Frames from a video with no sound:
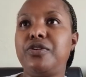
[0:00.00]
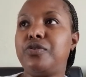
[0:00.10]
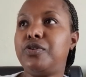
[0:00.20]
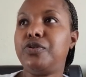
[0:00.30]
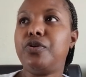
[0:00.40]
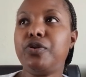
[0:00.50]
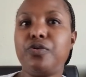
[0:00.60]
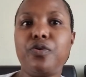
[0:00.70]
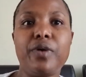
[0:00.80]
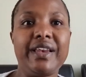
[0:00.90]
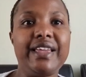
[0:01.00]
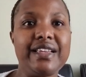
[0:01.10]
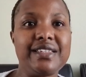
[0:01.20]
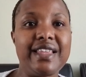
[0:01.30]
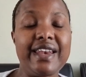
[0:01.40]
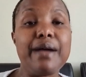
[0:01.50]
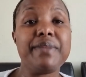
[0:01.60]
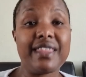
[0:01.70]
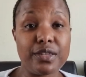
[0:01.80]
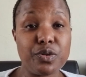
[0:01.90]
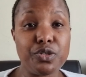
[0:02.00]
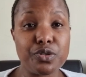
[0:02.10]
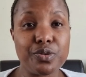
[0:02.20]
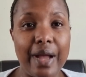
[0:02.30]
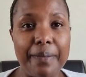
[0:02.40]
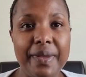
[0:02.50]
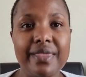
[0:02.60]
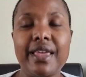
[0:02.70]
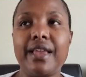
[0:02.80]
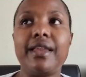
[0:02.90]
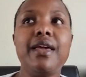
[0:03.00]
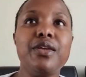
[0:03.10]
You know, you go and get the number. That's what used to happen then.